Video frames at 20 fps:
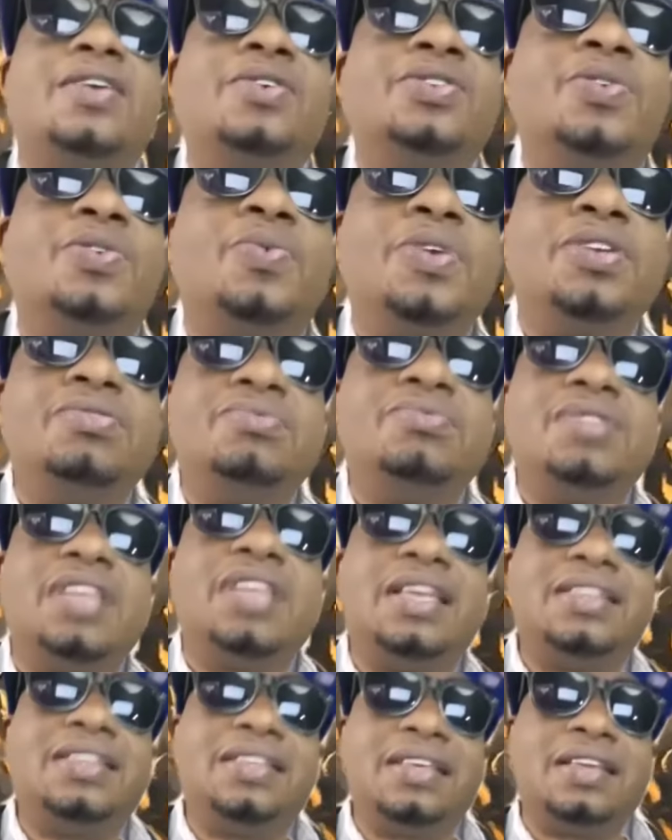You know, so what do you
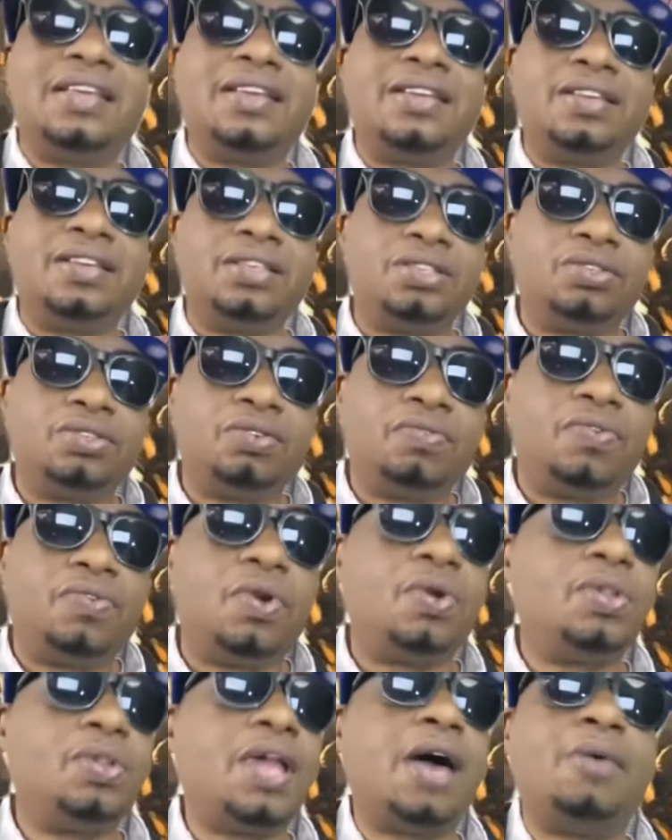think the initial
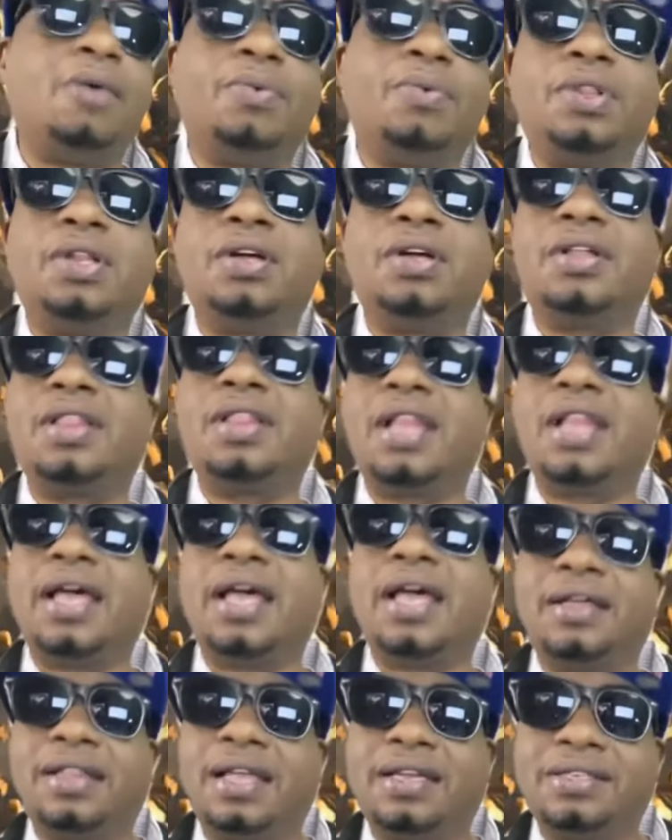rollout will look
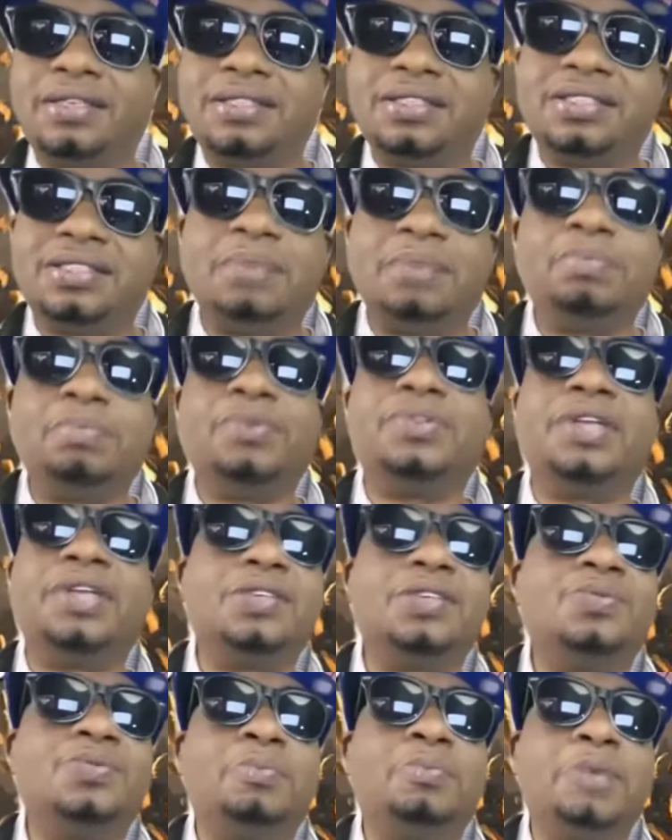like? Like just simple
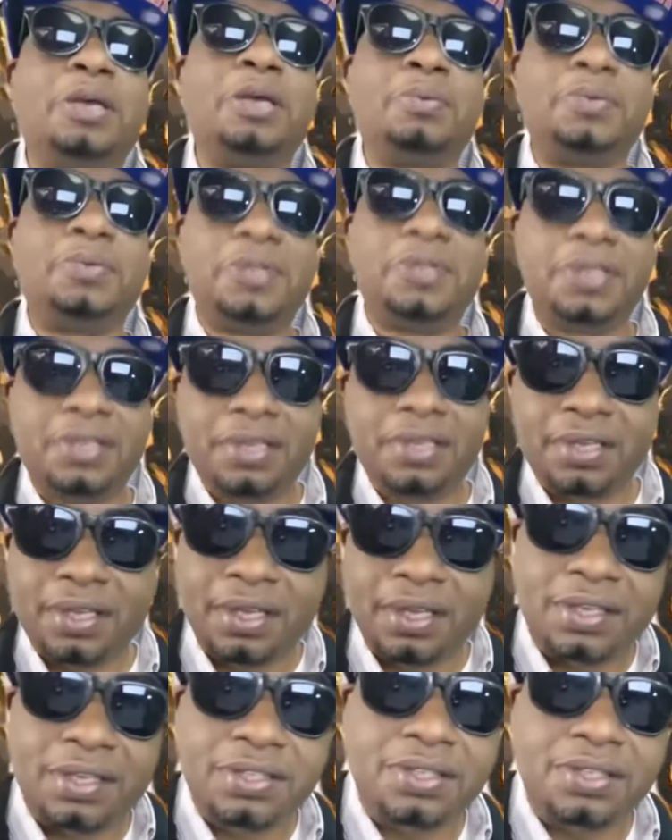things we'll be able to,